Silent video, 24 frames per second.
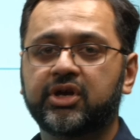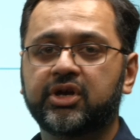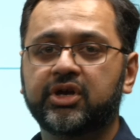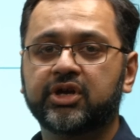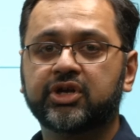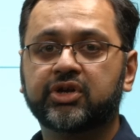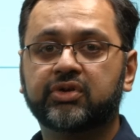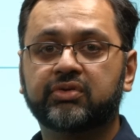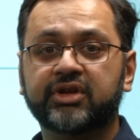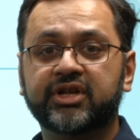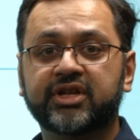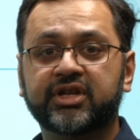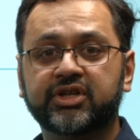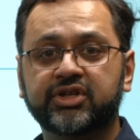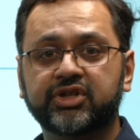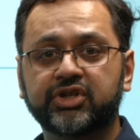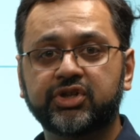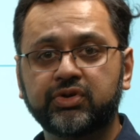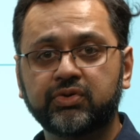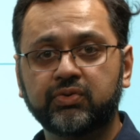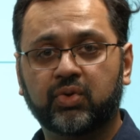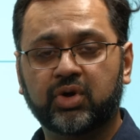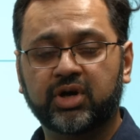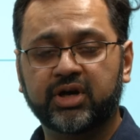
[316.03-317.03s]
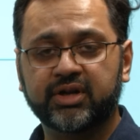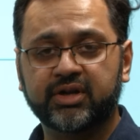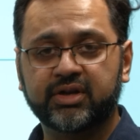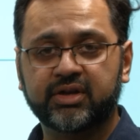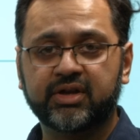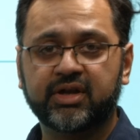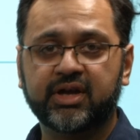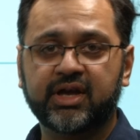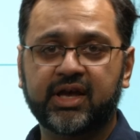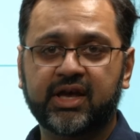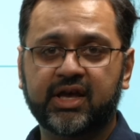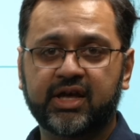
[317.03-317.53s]
create a new one
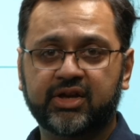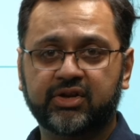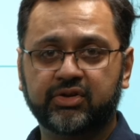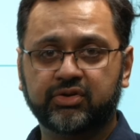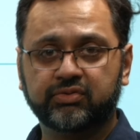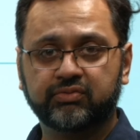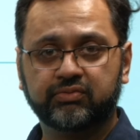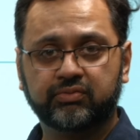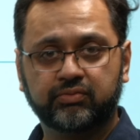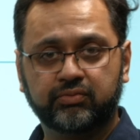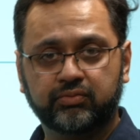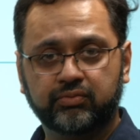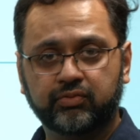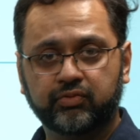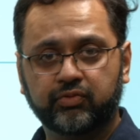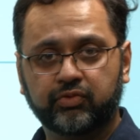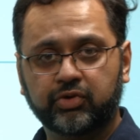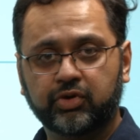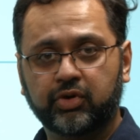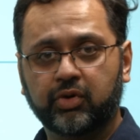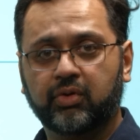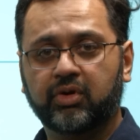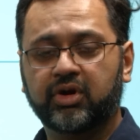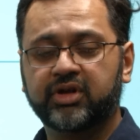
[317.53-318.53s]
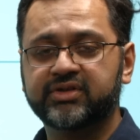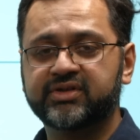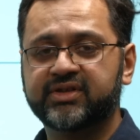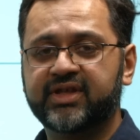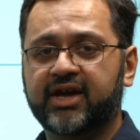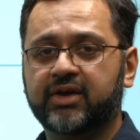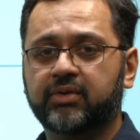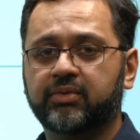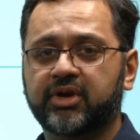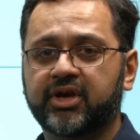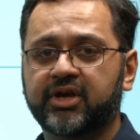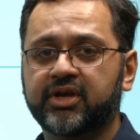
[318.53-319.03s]
and go on
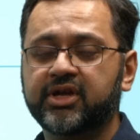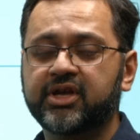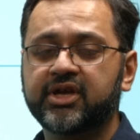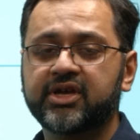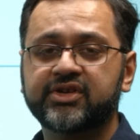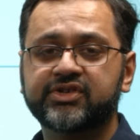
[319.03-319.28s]
that way?